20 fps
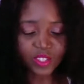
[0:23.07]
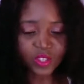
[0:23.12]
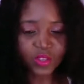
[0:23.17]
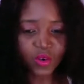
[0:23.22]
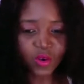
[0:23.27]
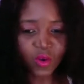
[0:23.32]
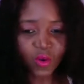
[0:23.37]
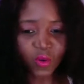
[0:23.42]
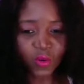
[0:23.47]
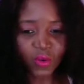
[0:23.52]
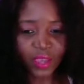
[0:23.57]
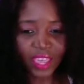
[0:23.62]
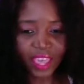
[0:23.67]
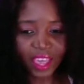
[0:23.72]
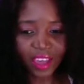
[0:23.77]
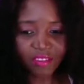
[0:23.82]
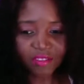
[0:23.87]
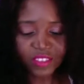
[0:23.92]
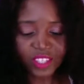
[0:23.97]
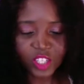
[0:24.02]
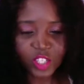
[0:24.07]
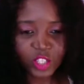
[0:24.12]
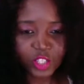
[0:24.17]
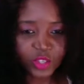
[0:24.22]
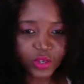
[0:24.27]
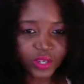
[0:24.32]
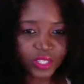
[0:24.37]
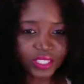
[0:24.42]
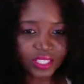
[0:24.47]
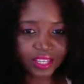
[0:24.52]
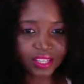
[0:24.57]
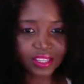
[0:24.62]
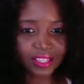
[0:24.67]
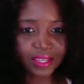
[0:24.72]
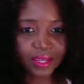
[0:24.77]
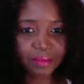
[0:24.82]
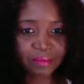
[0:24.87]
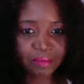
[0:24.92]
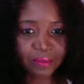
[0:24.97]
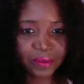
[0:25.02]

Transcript: So we have a short clip